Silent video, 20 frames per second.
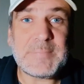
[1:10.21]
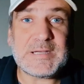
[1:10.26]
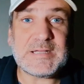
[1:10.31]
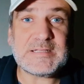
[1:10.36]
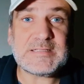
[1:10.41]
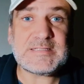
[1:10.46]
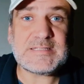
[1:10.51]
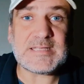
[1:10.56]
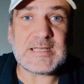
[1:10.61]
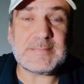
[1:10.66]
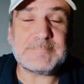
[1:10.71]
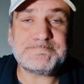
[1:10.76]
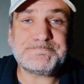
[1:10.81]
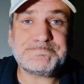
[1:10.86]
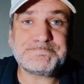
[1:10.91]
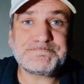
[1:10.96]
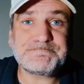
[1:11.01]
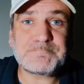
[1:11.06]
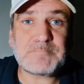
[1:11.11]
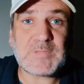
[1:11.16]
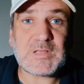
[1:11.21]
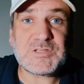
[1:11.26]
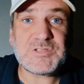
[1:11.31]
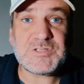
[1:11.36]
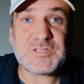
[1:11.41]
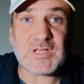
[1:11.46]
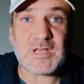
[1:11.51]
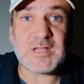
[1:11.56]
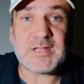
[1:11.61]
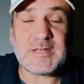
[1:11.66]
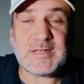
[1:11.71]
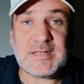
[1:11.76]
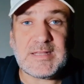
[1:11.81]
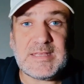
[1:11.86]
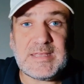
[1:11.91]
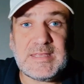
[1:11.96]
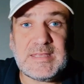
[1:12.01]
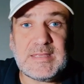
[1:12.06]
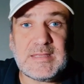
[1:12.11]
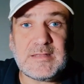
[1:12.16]
But
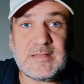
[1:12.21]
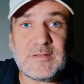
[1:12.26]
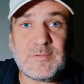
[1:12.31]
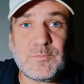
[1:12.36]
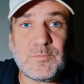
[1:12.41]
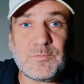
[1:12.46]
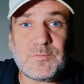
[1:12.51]
certainly